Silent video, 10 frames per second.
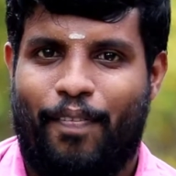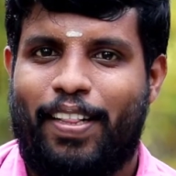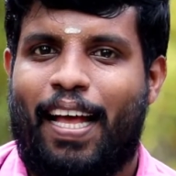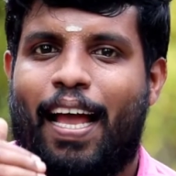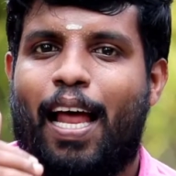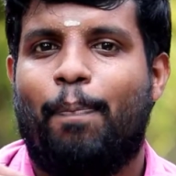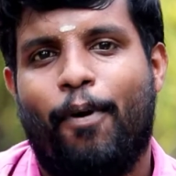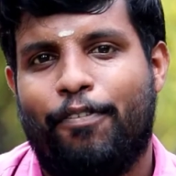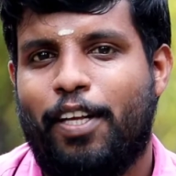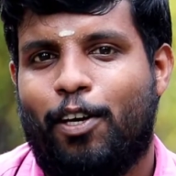With the
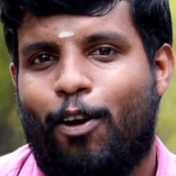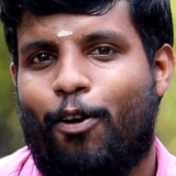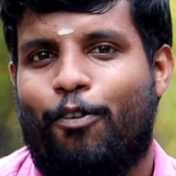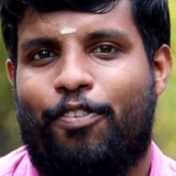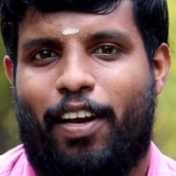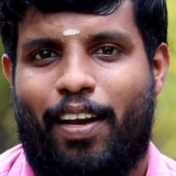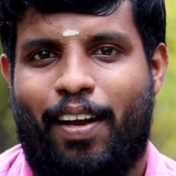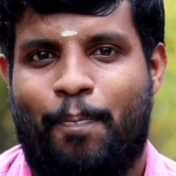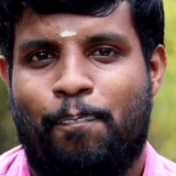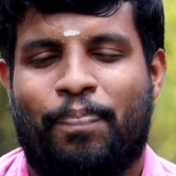help of the chlorophyll,
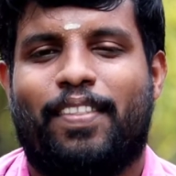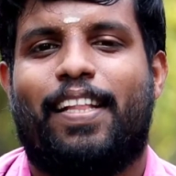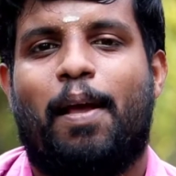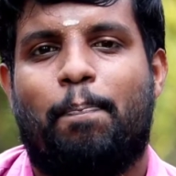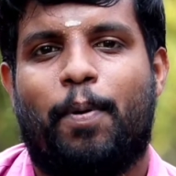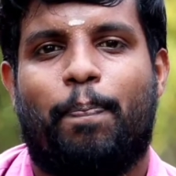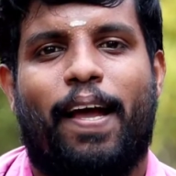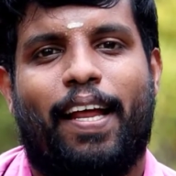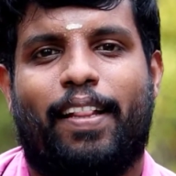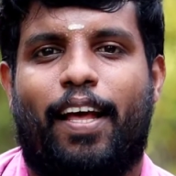they
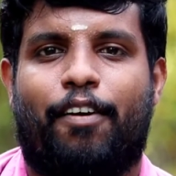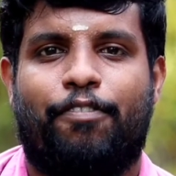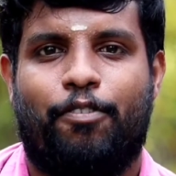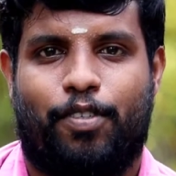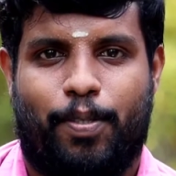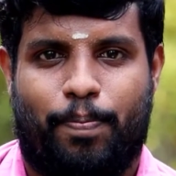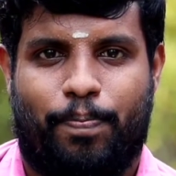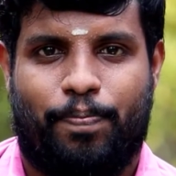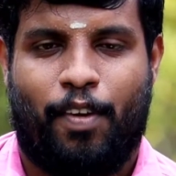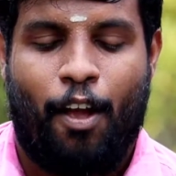prepare their food.
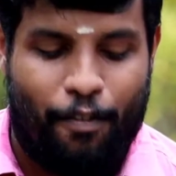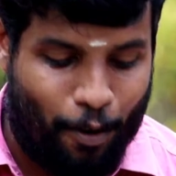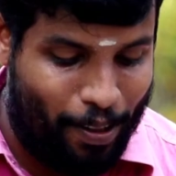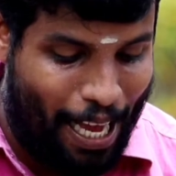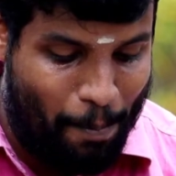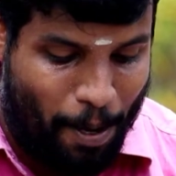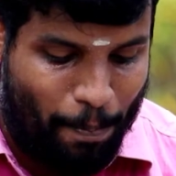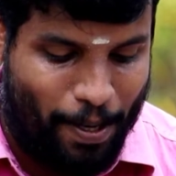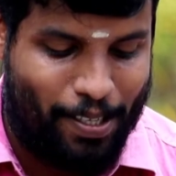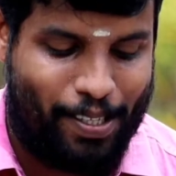For that
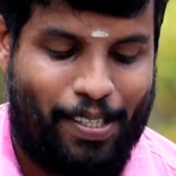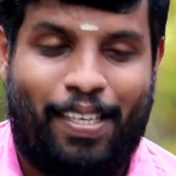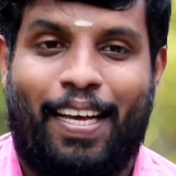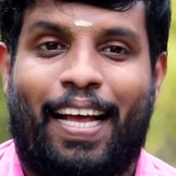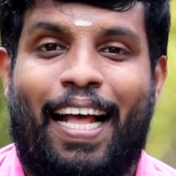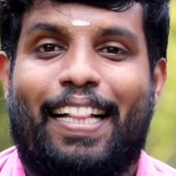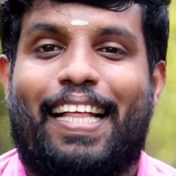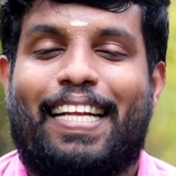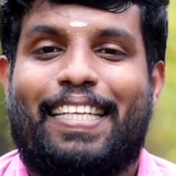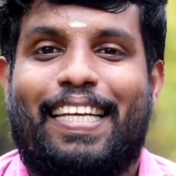purpose,
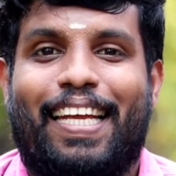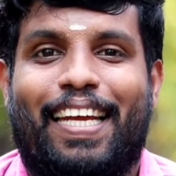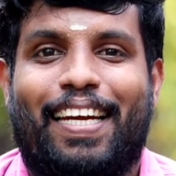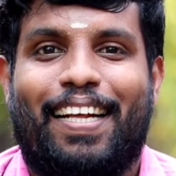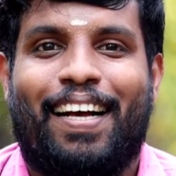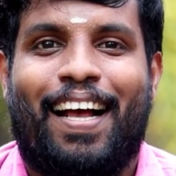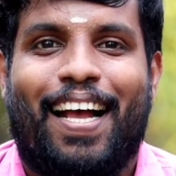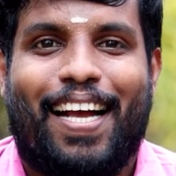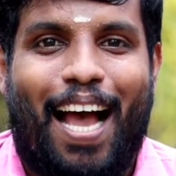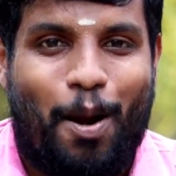that need
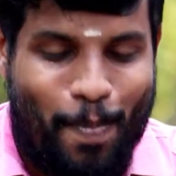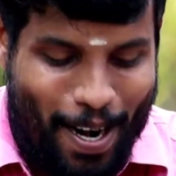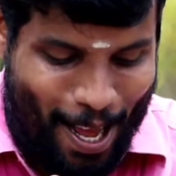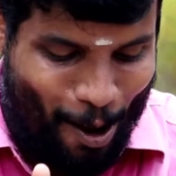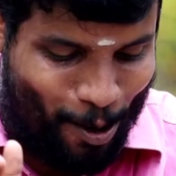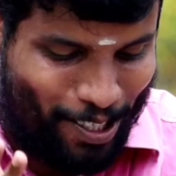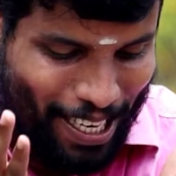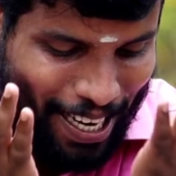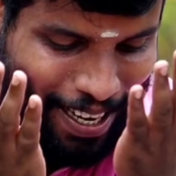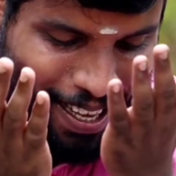carbon
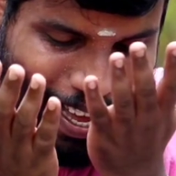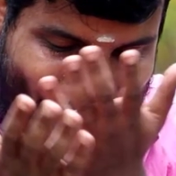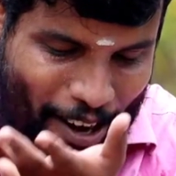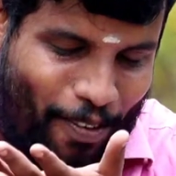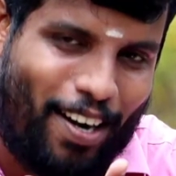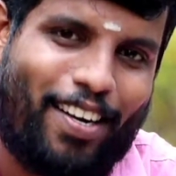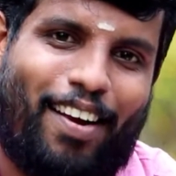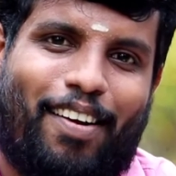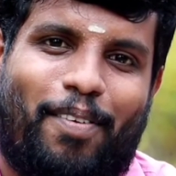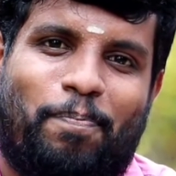dioxide and
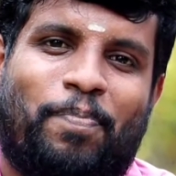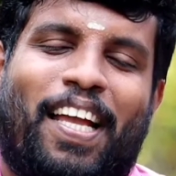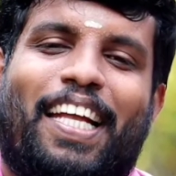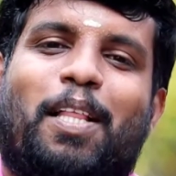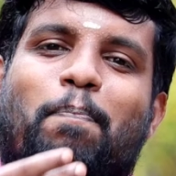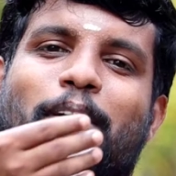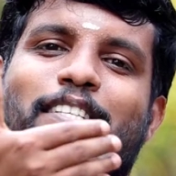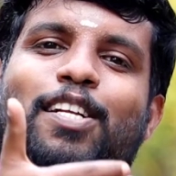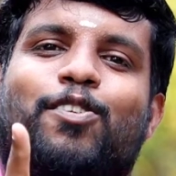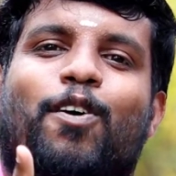water. In the
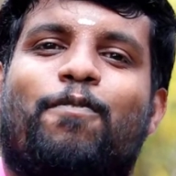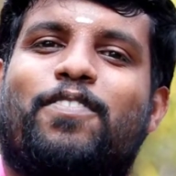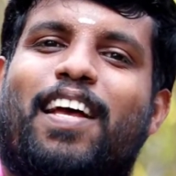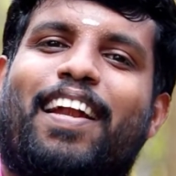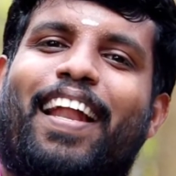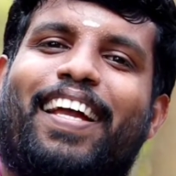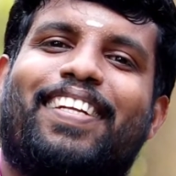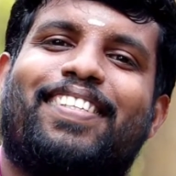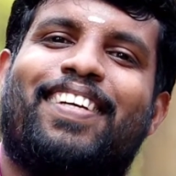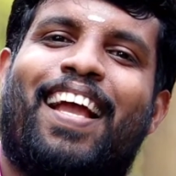presence of
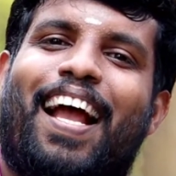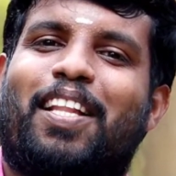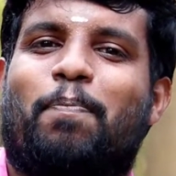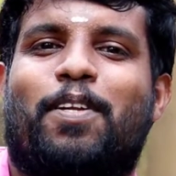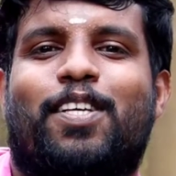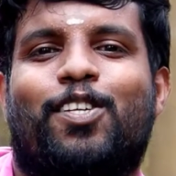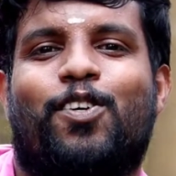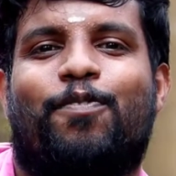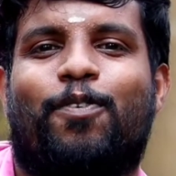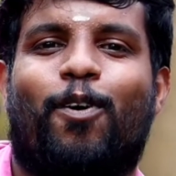sunlight and the
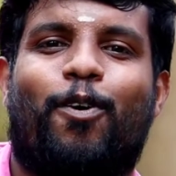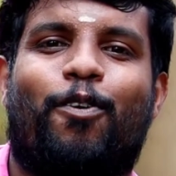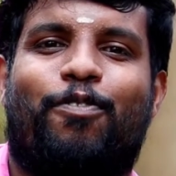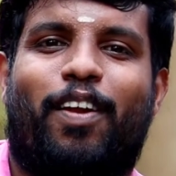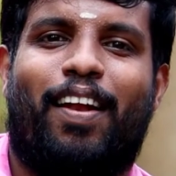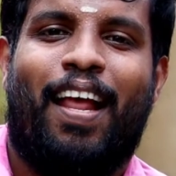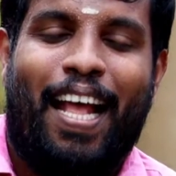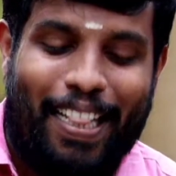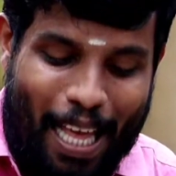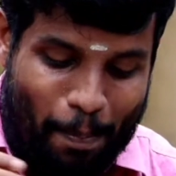presence of chlorophyll,
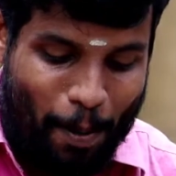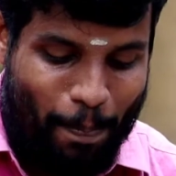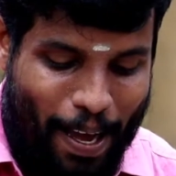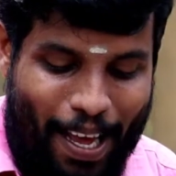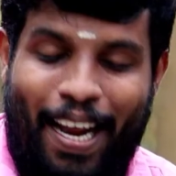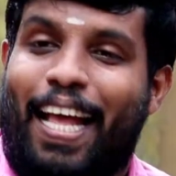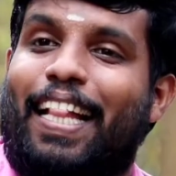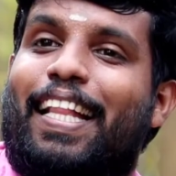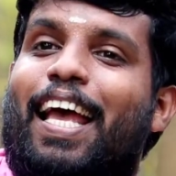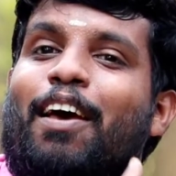they prepare
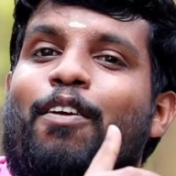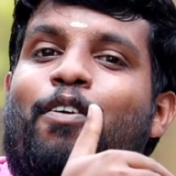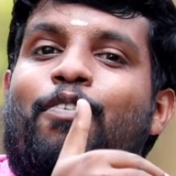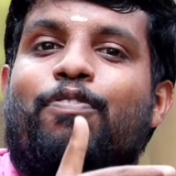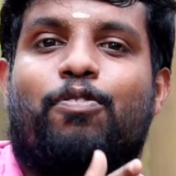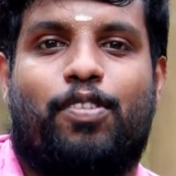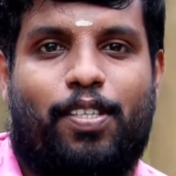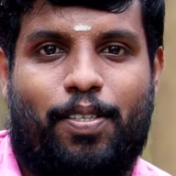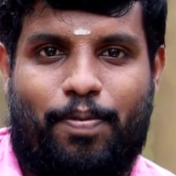their food.